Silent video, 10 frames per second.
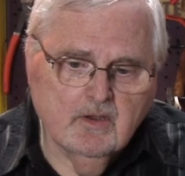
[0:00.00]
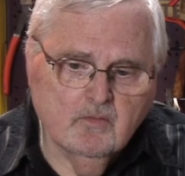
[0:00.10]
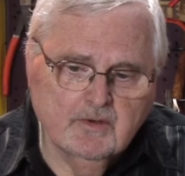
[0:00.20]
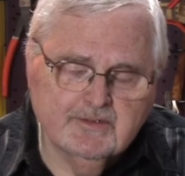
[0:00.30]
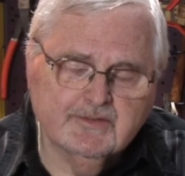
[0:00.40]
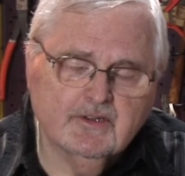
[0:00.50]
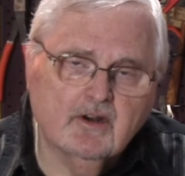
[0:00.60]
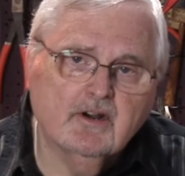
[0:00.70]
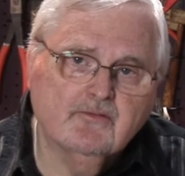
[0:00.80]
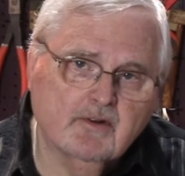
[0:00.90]
which is a
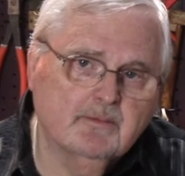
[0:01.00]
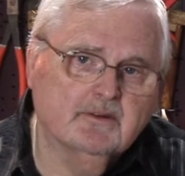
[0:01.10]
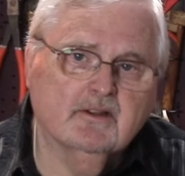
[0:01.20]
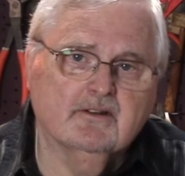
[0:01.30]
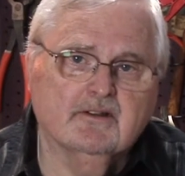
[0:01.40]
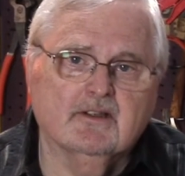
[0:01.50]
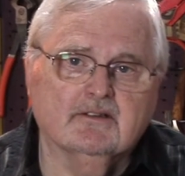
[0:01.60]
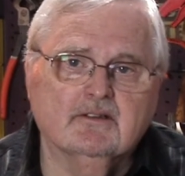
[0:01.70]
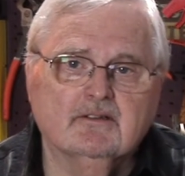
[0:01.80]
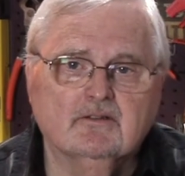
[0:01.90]
hard rubber
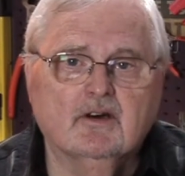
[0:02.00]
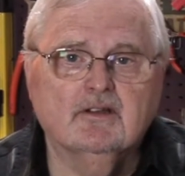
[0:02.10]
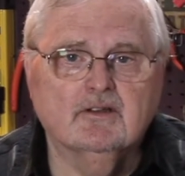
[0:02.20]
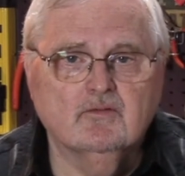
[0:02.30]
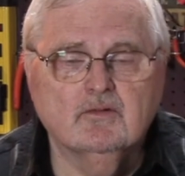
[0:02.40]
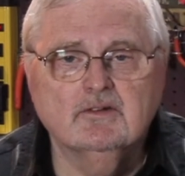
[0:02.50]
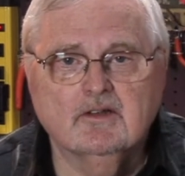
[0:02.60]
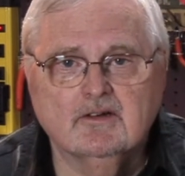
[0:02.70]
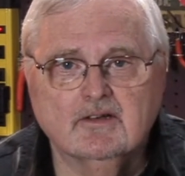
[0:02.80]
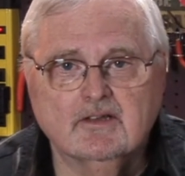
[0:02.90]
clarinet, not a wood
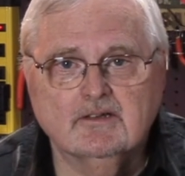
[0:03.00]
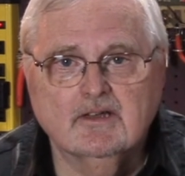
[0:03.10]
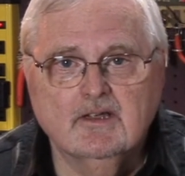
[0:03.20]
clarinet.